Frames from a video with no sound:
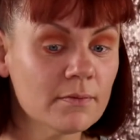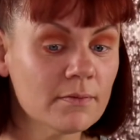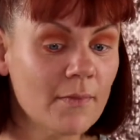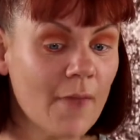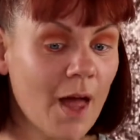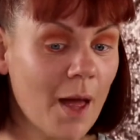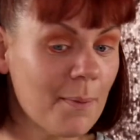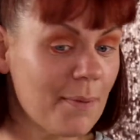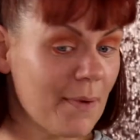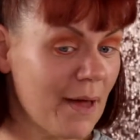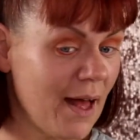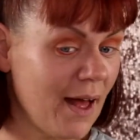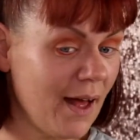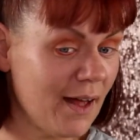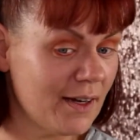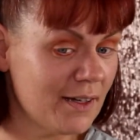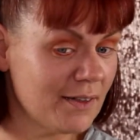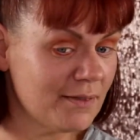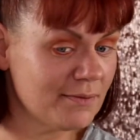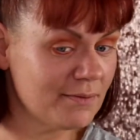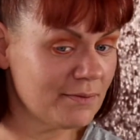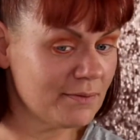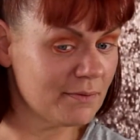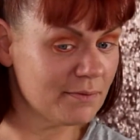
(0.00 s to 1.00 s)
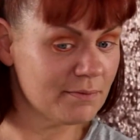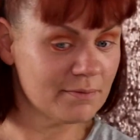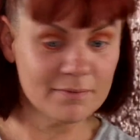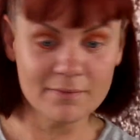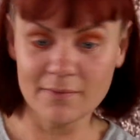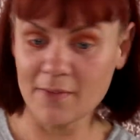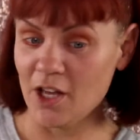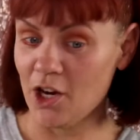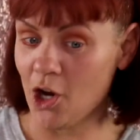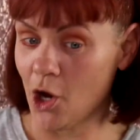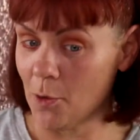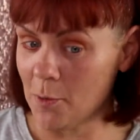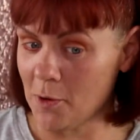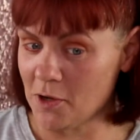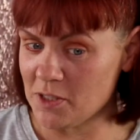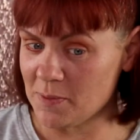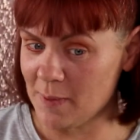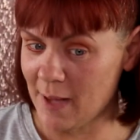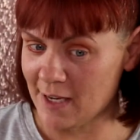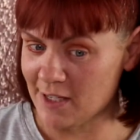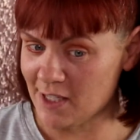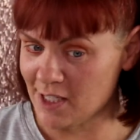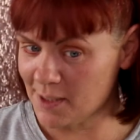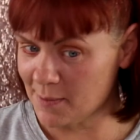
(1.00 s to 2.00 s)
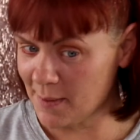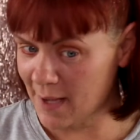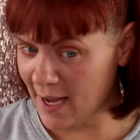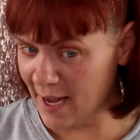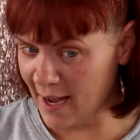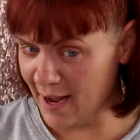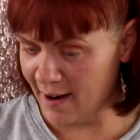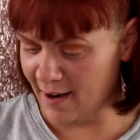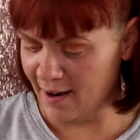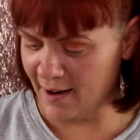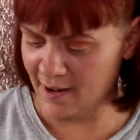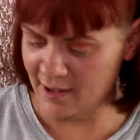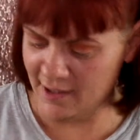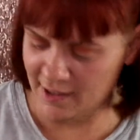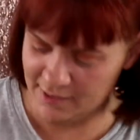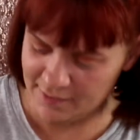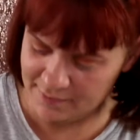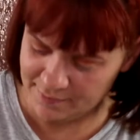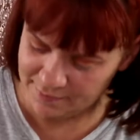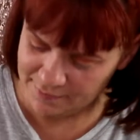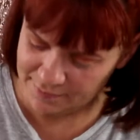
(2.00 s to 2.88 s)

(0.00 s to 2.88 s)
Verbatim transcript: Not bad. It almost matches my hair.